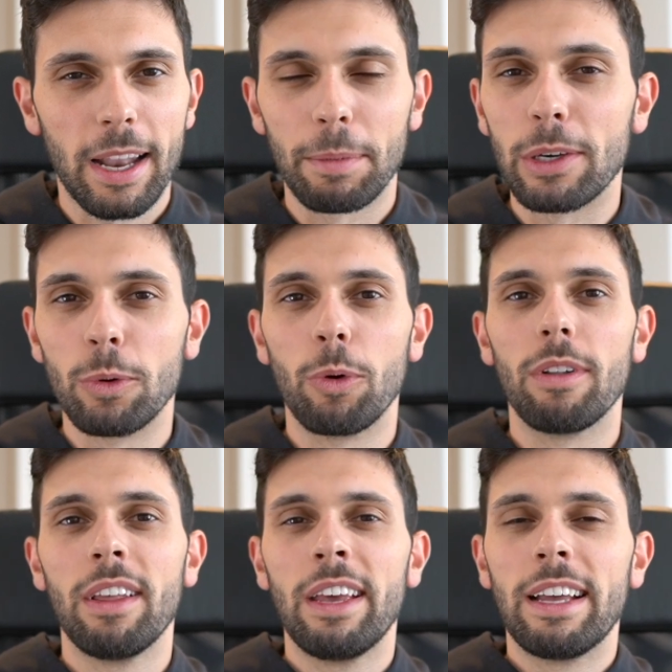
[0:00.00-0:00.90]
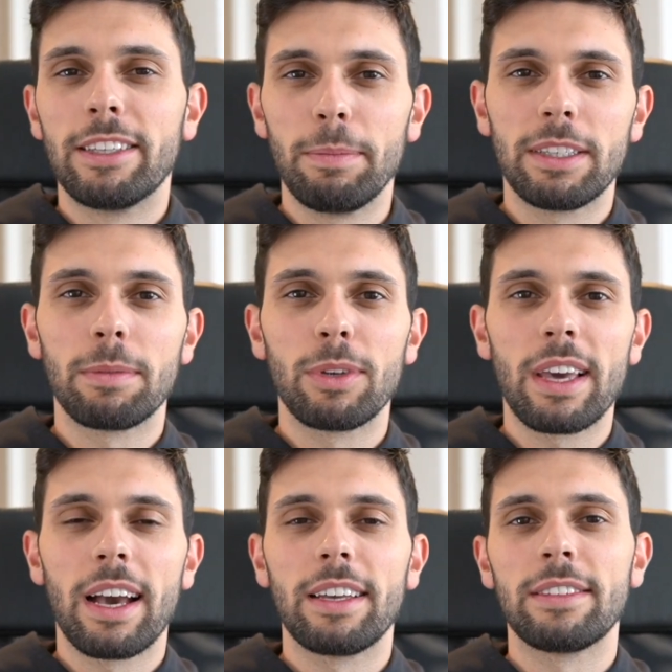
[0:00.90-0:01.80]
It'd be cool to meet some of you
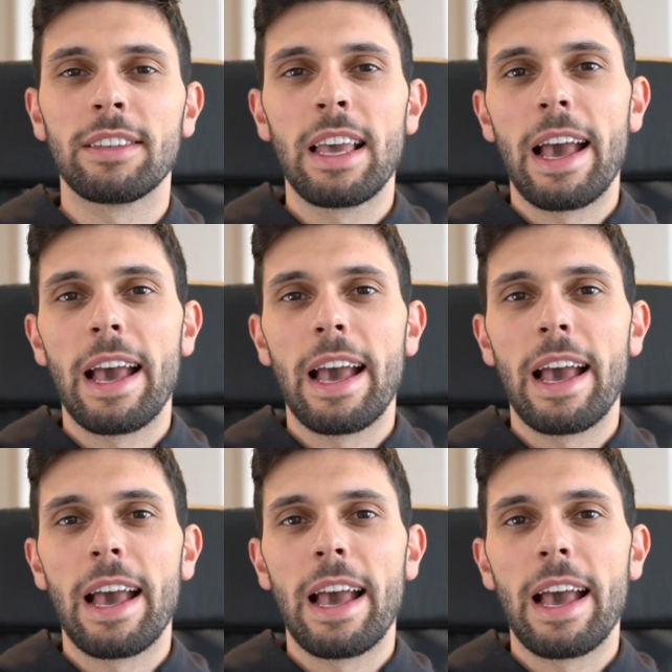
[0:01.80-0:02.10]
guys.